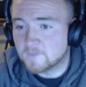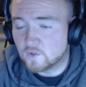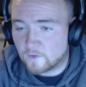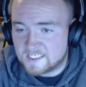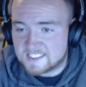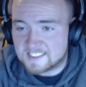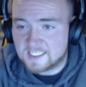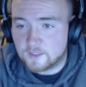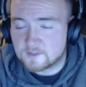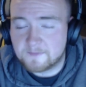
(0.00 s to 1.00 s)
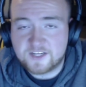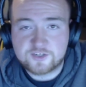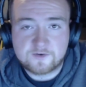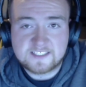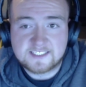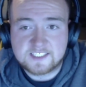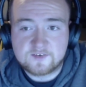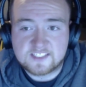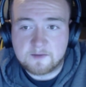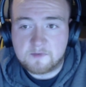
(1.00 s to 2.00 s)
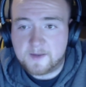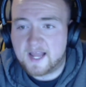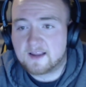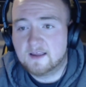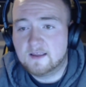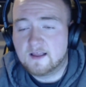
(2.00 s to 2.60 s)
Great to see those major racing series coming back.